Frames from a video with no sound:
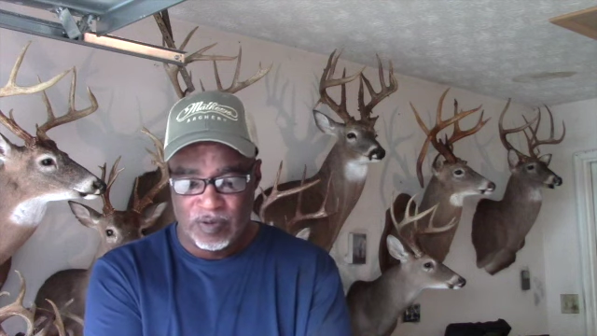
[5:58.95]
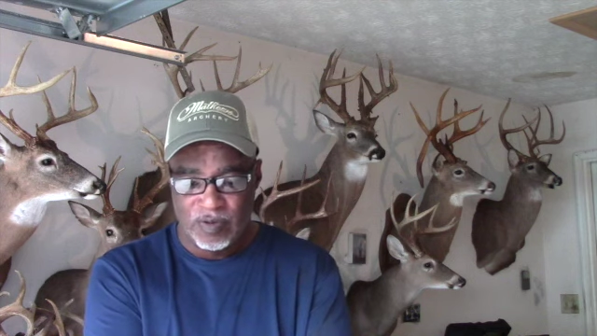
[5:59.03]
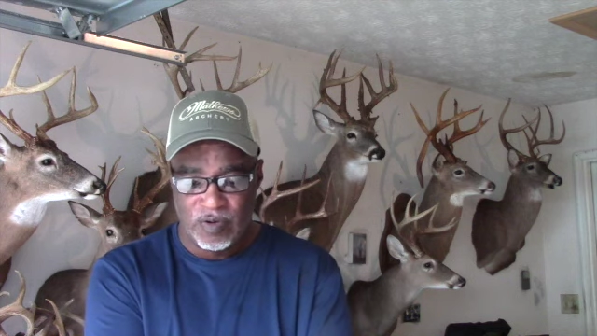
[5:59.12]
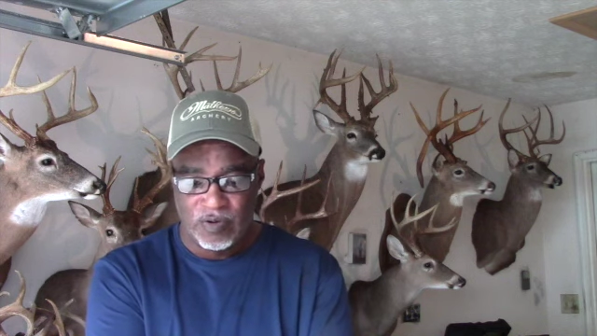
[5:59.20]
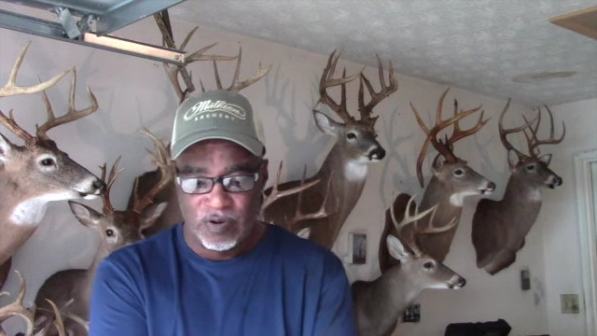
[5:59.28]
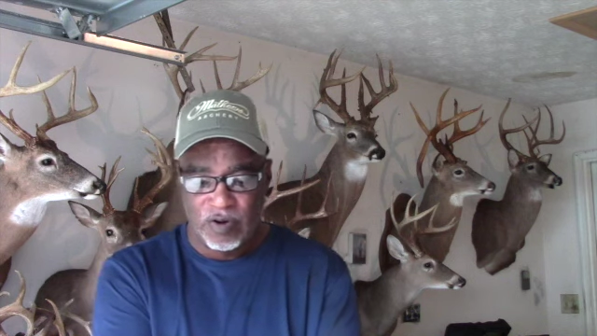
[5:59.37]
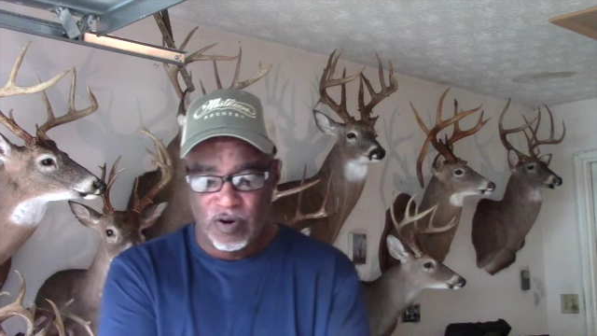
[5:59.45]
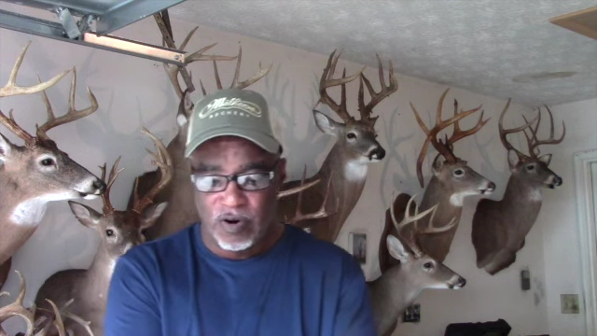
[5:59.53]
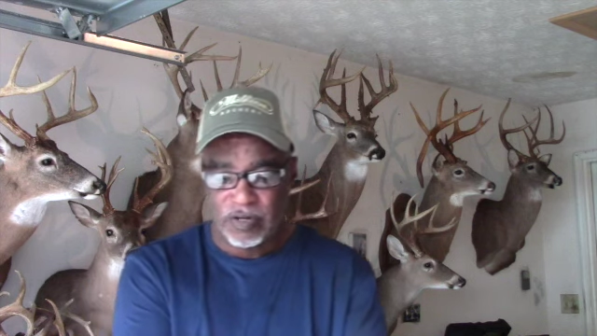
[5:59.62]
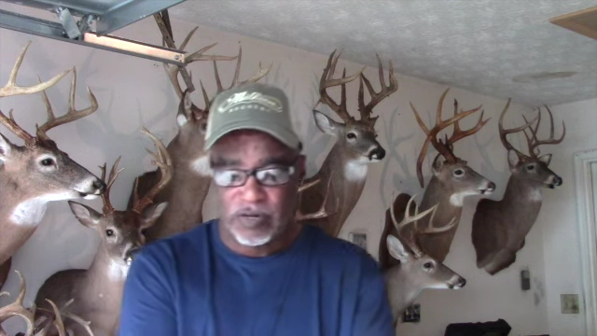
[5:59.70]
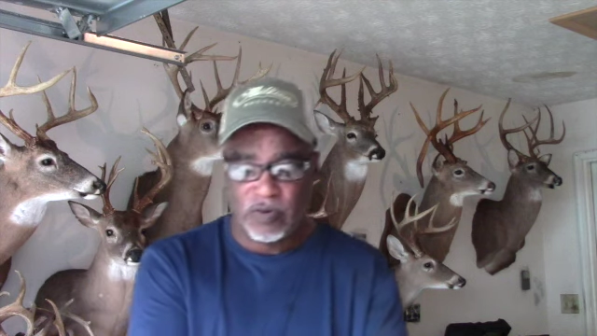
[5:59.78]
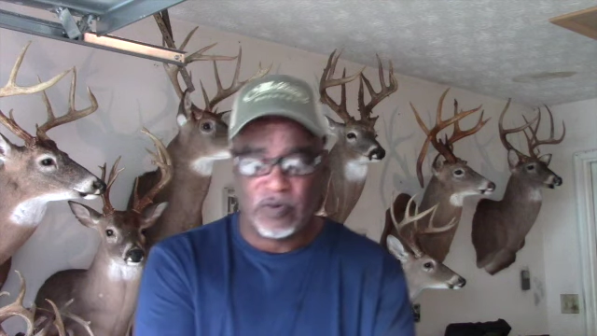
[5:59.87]
on a
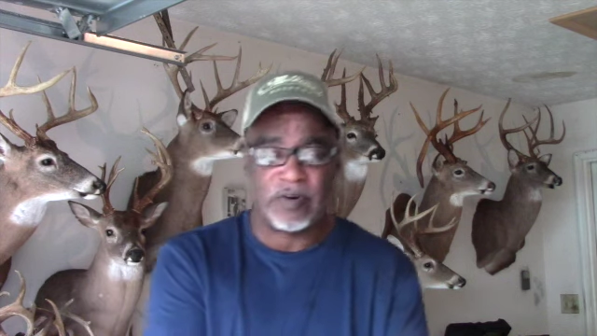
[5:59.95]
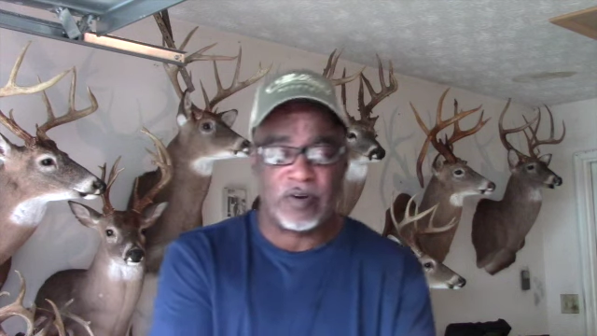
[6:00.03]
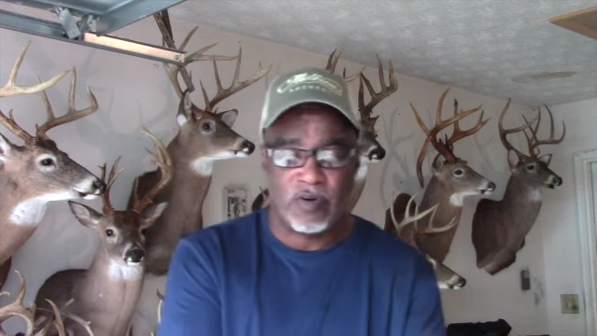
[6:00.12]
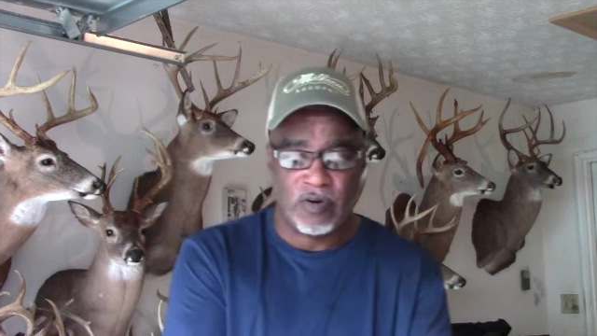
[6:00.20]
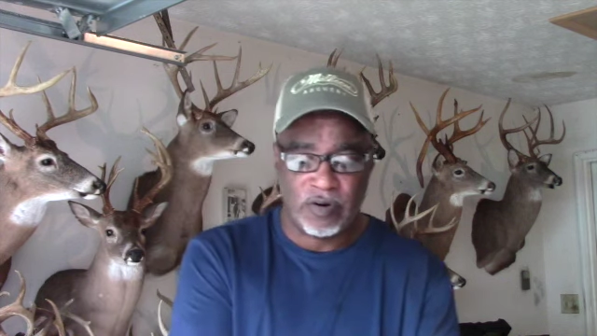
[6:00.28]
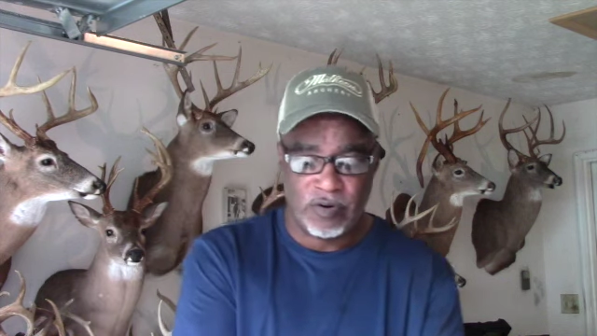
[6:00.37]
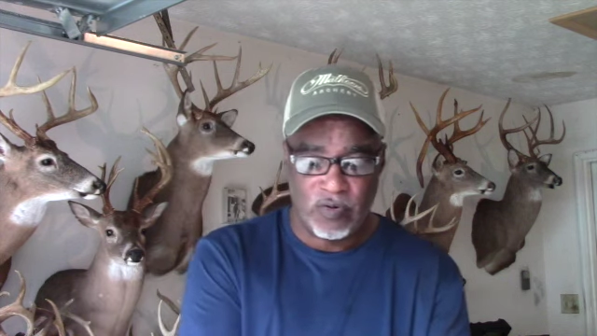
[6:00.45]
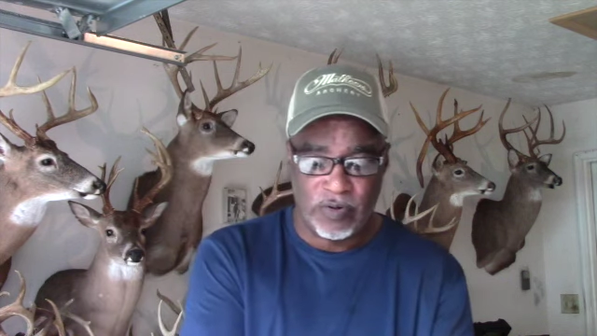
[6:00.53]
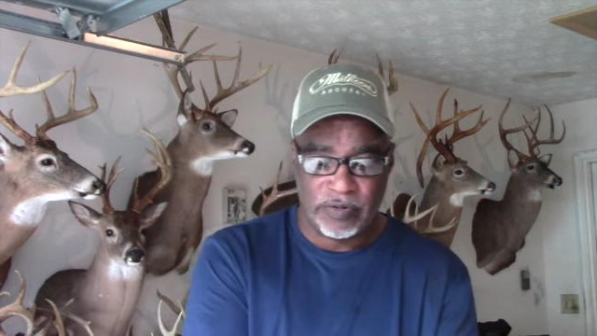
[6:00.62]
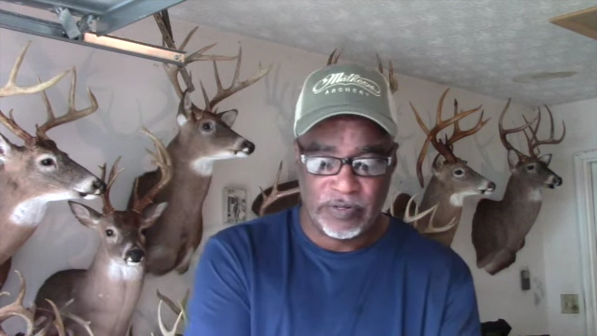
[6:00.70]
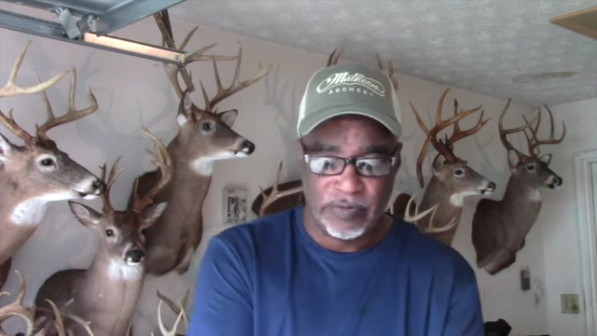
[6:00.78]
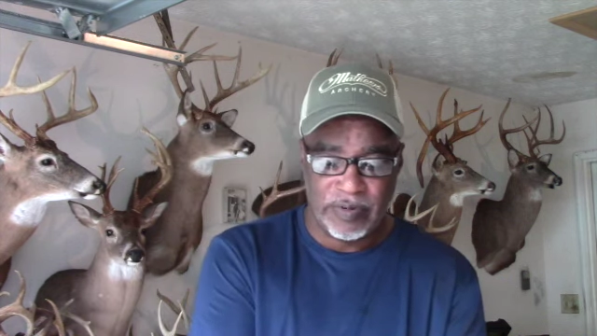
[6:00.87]
hardcore and a
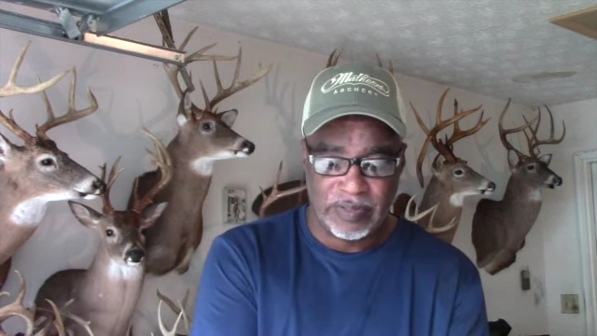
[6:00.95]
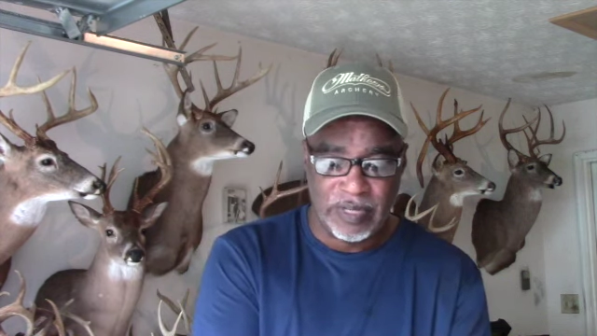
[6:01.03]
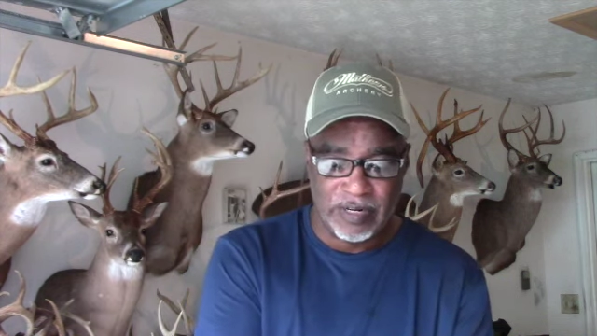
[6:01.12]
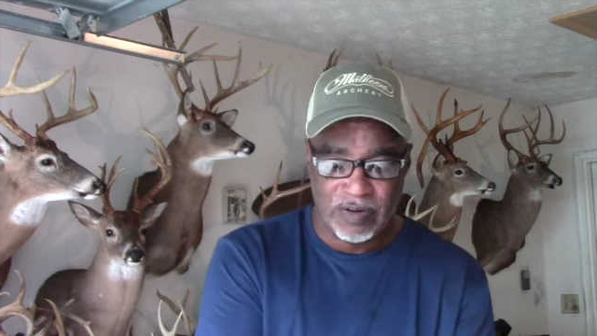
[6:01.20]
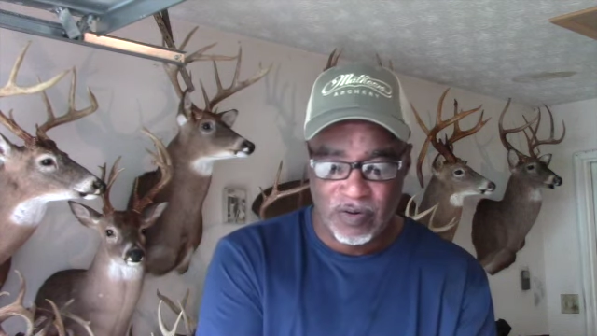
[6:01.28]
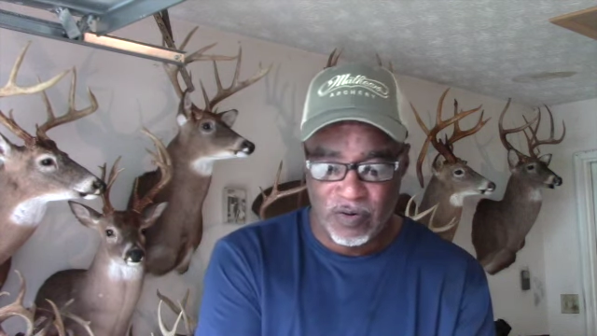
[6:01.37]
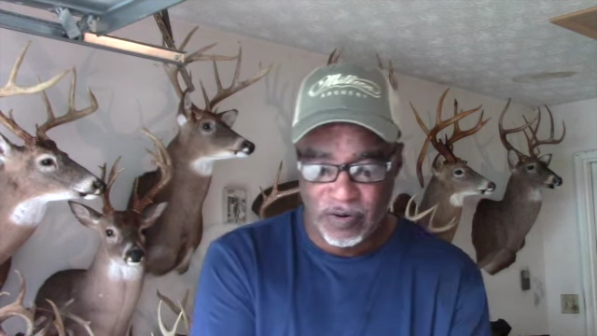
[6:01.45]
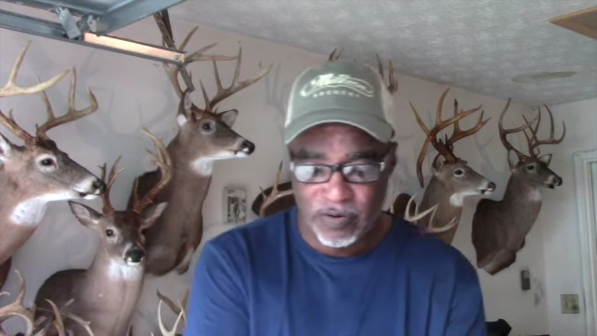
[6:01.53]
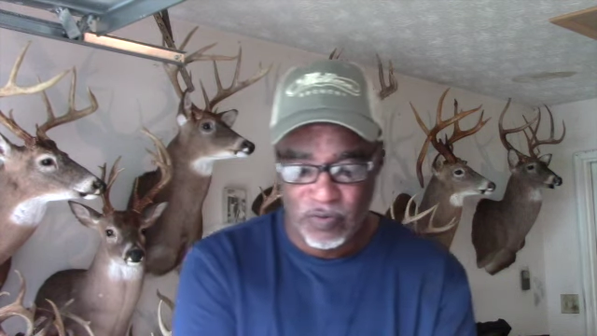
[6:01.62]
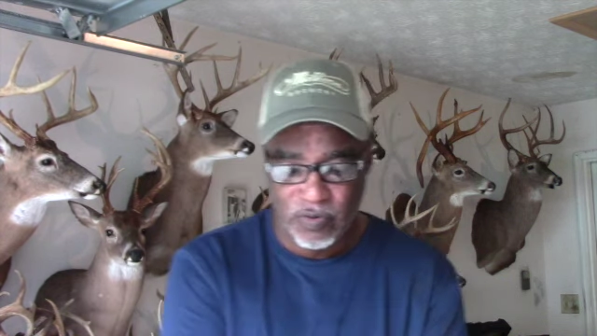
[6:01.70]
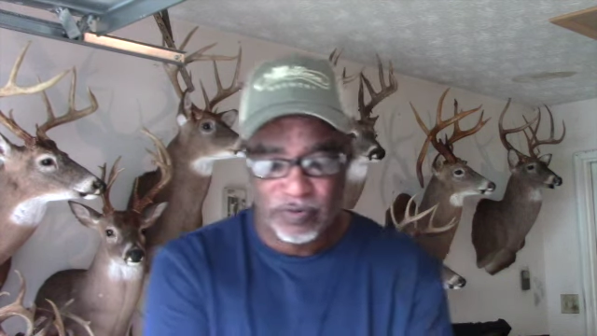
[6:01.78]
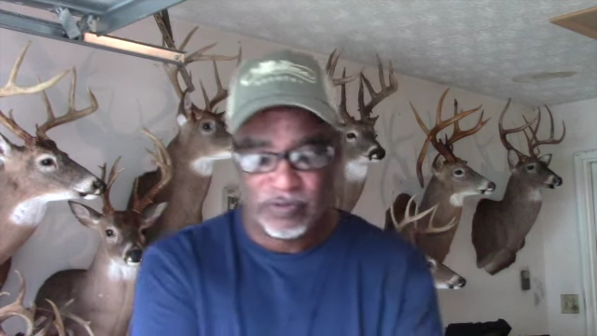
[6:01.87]
hardcore 2. I think the
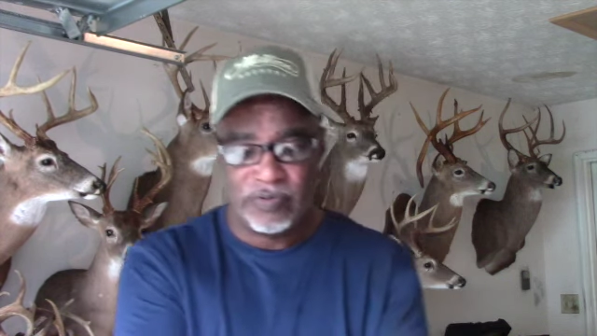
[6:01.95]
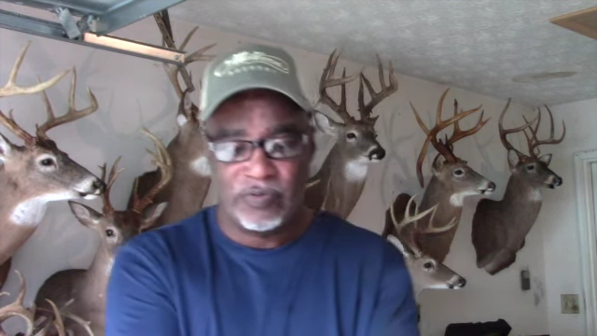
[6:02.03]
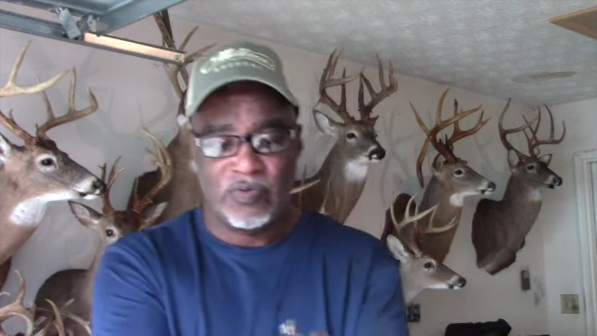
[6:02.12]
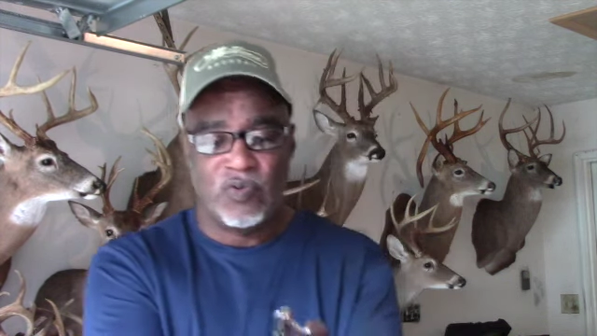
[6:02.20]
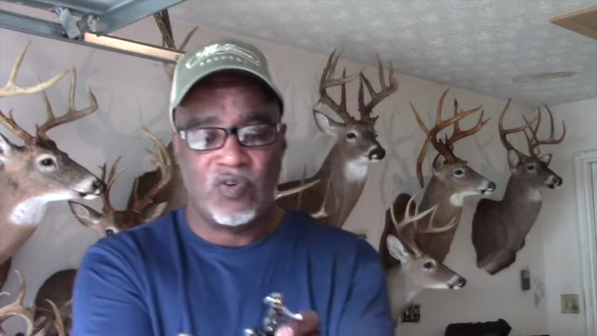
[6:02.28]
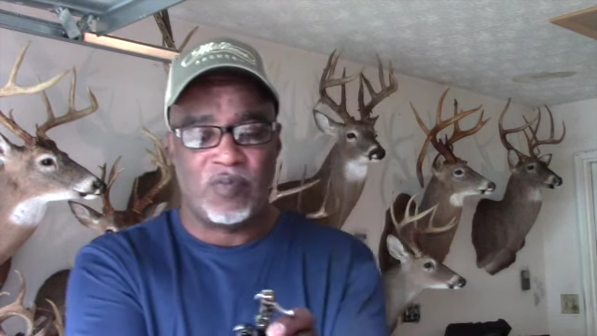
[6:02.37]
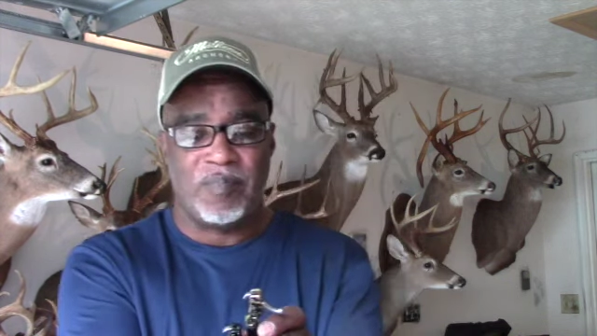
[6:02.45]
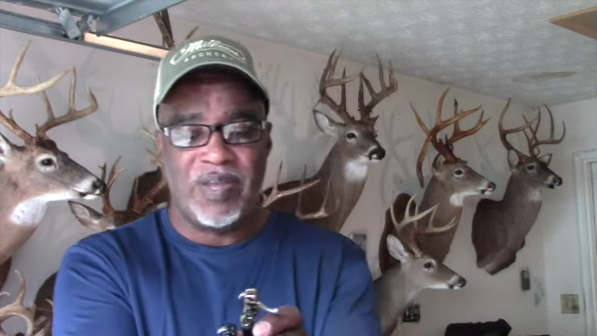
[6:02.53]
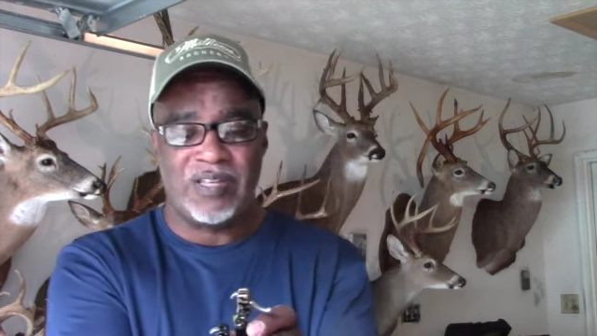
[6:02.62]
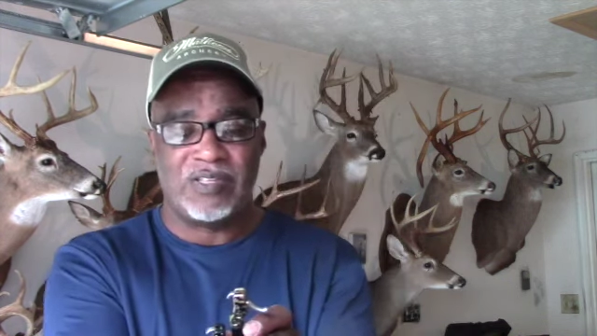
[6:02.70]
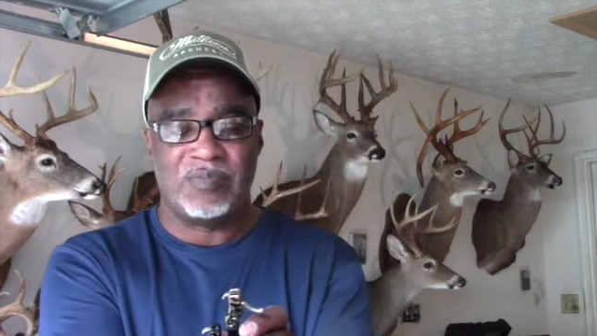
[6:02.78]
hardcore 2 hook bends